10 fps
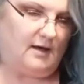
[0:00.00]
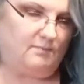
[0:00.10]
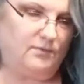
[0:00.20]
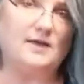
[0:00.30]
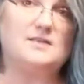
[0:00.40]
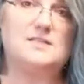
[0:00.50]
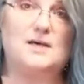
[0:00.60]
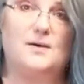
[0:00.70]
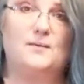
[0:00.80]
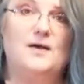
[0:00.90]
um, prints.
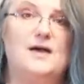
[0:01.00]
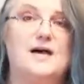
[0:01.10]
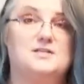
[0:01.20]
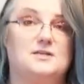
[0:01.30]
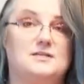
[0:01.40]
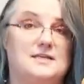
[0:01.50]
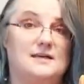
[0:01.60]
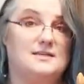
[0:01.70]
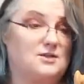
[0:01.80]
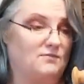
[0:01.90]
So as you can
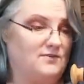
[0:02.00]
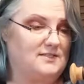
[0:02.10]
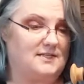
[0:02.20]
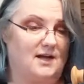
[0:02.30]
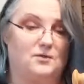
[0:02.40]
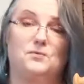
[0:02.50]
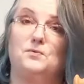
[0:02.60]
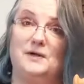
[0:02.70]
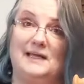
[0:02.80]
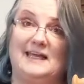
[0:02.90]
see, this all fits together
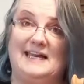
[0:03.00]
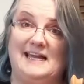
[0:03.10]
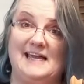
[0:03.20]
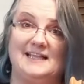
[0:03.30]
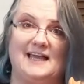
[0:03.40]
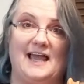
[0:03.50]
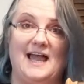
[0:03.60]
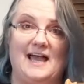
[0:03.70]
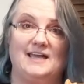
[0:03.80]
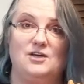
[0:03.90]
really neatly
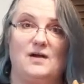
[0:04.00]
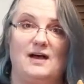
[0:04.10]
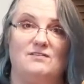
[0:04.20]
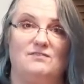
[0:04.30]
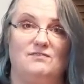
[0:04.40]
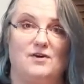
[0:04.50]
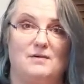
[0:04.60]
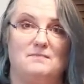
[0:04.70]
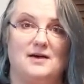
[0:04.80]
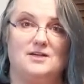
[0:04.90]
and you have
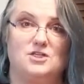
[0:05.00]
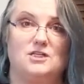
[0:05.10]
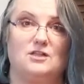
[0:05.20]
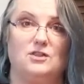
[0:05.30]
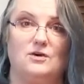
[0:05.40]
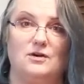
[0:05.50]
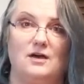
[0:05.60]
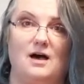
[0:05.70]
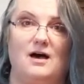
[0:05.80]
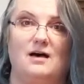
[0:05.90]
very much the look
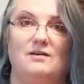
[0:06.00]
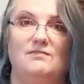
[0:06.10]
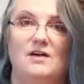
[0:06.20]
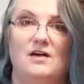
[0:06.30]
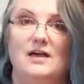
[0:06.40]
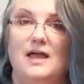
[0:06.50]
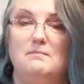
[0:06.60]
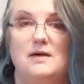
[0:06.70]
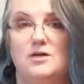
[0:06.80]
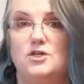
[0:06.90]
of a
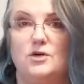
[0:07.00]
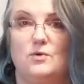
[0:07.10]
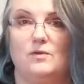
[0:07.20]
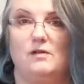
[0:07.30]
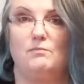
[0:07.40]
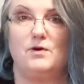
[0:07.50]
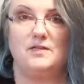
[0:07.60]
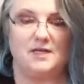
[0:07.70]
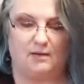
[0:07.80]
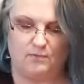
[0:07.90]
miniature gold leaf
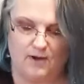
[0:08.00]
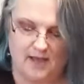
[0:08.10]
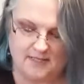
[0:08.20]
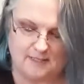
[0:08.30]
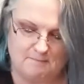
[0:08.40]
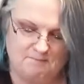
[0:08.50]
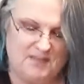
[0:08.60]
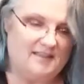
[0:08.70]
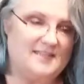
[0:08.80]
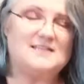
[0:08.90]
printing press.
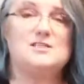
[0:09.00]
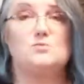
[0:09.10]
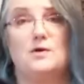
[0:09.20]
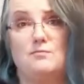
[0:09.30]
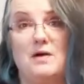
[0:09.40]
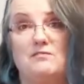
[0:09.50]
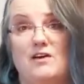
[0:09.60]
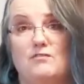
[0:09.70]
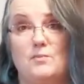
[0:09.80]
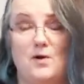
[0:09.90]
This is one of my
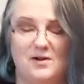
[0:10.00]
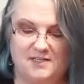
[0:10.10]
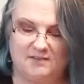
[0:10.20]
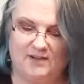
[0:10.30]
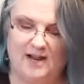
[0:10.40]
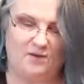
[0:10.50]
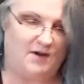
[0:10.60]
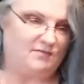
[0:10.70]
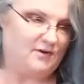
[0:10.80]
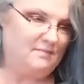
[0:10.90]
favorite parts of it,
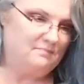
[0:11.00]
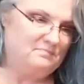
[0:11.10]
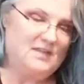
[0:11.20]
however.